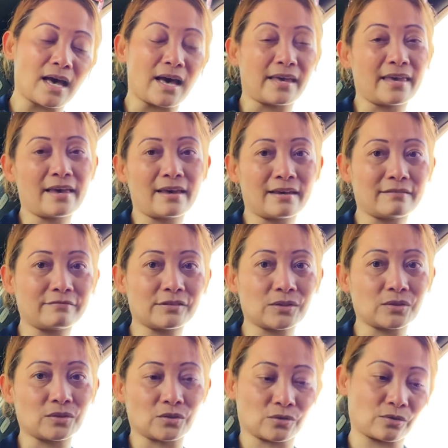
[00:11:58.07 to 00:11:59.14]
I have
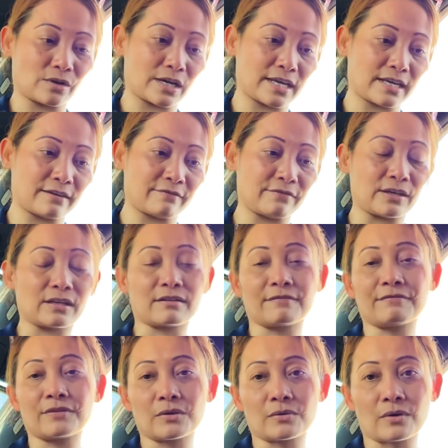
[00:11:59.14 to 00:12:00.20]
to drive in a
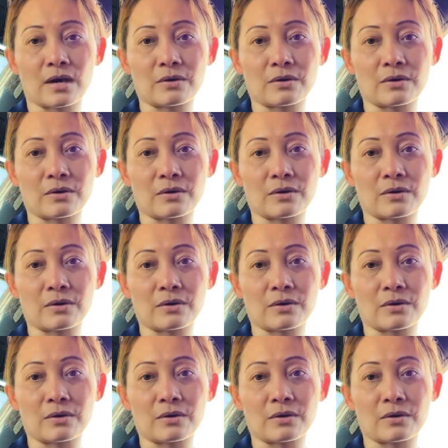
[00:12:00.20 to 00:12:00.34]
few